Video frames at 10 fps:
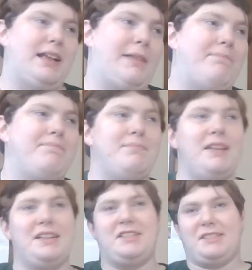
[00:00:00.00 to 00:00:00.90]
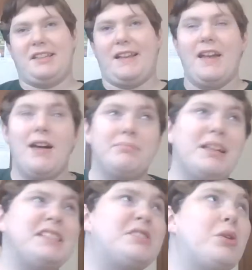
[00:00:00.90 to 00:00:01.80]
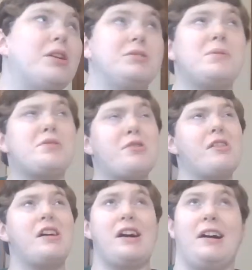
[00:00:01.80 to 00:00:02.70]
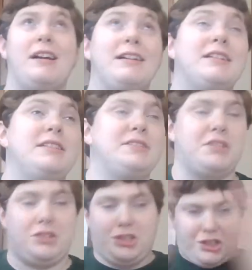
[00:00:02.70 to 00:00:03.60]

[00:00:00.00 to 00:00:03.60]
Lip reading: like, it's just like, Blastoise, withdraw! He's like,